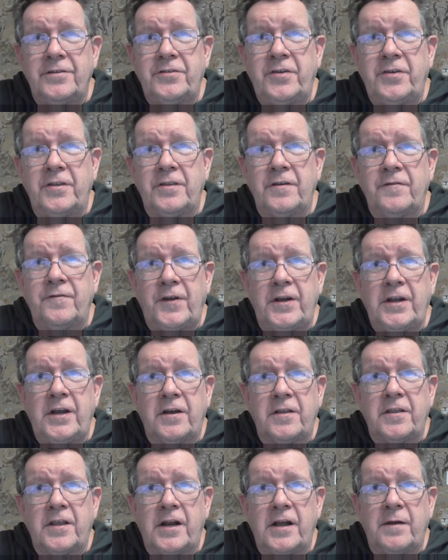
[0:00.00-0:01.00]
to the
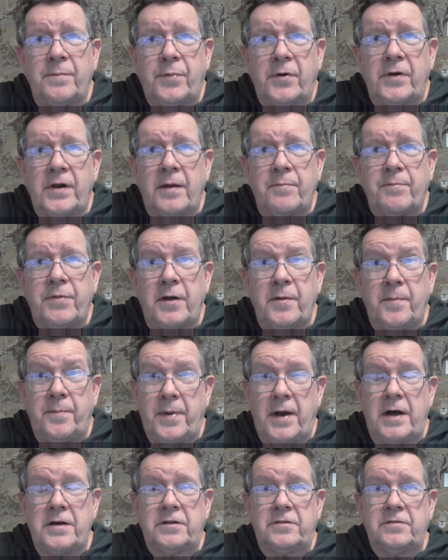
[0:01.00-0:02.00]
video that I put up
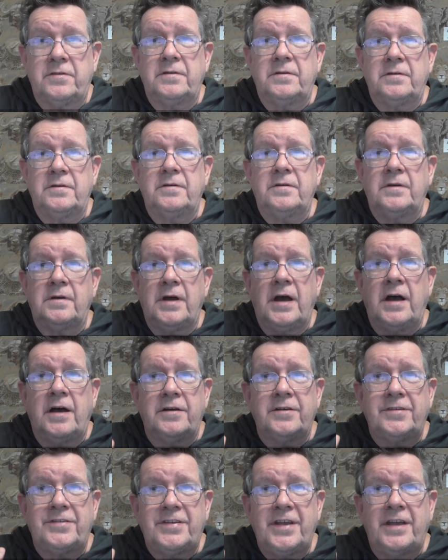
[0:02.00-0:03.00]
about
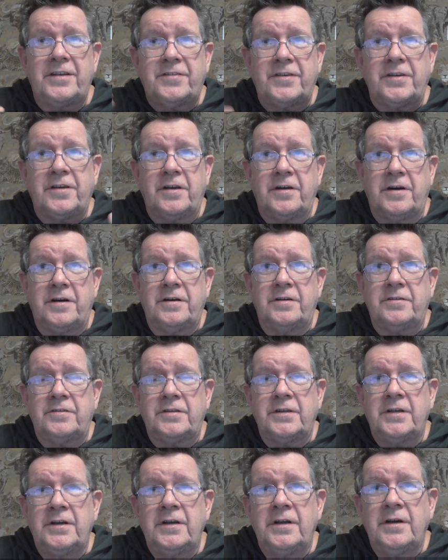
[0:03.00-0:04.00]
how Sassa
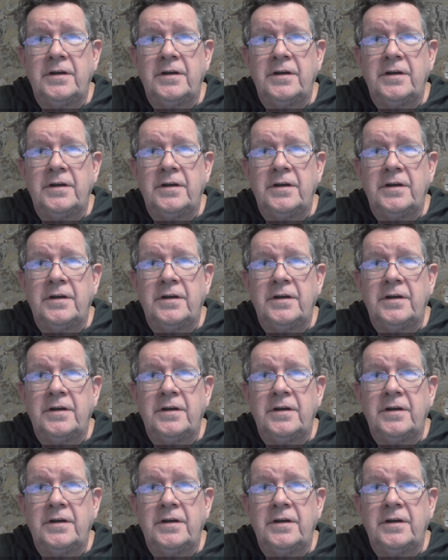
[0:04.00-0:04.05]
cards